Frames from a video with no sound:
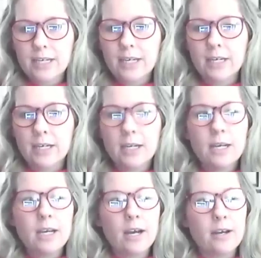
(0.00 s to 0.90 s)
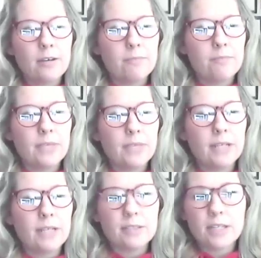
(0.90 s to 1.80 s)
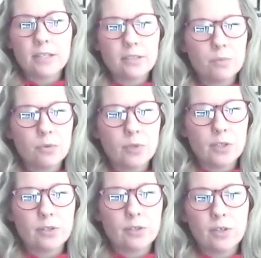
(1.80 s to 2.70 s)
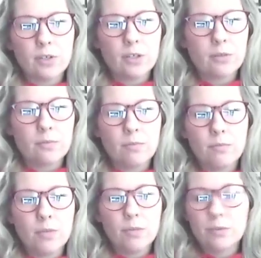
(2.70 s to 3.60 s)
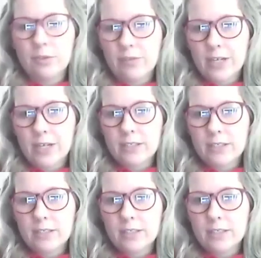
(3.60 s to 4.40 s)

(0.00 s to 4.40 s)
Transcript: and it does not support the mobile devices.